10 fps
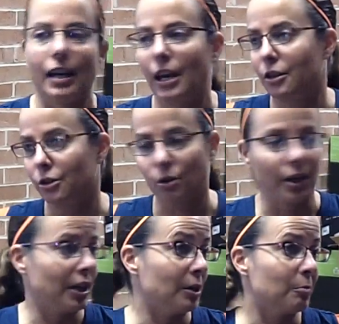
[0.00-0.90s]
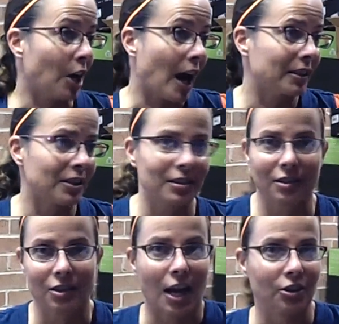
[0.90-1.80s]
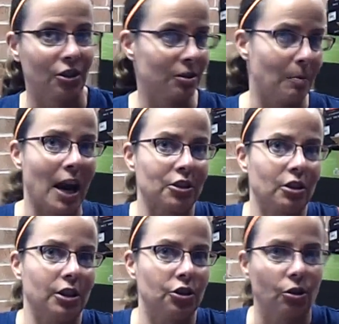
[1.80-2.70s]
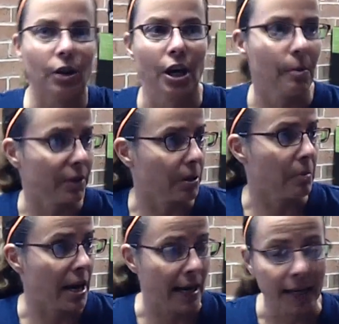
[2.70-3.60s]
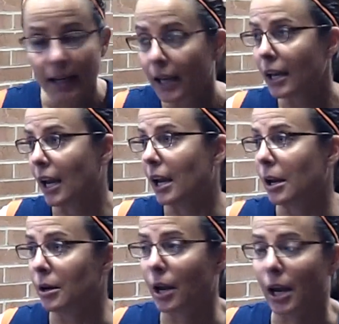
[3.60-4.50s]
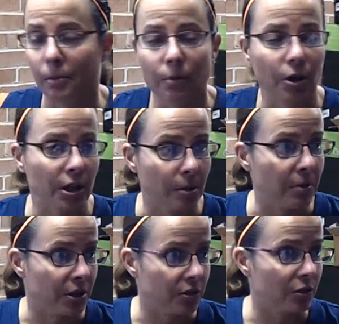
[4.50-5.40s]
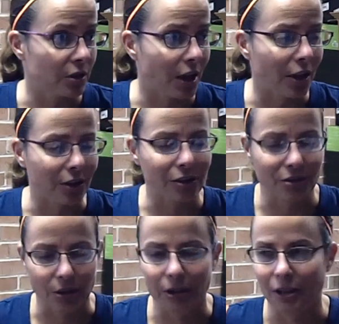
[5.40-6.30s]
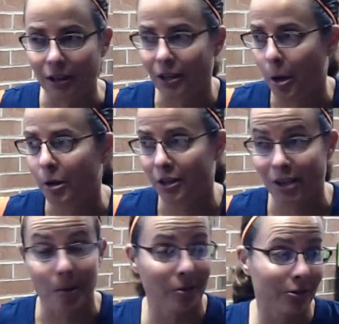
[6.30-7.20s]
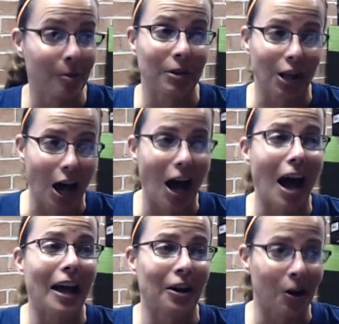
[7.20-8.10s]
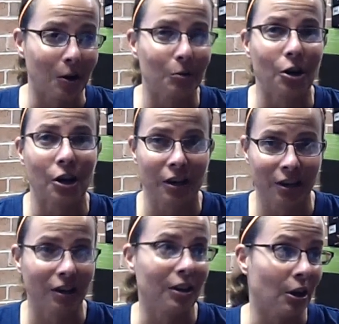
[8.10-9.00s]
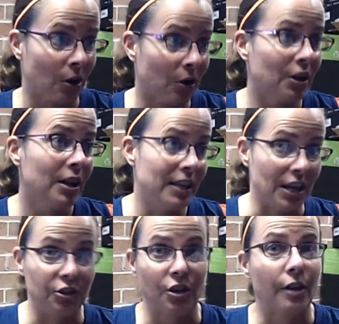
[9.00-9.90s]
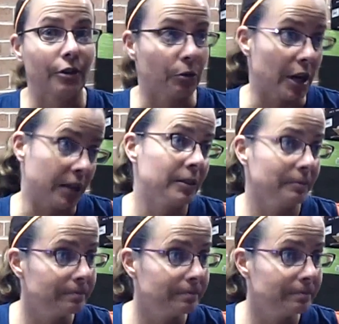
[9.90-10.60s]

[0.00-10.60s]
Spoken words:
And again, they're doing it in practice. It's not just magically showing up at the meet and putting the pieces together. So it's coming from a lot of hard work, you know, each and every week.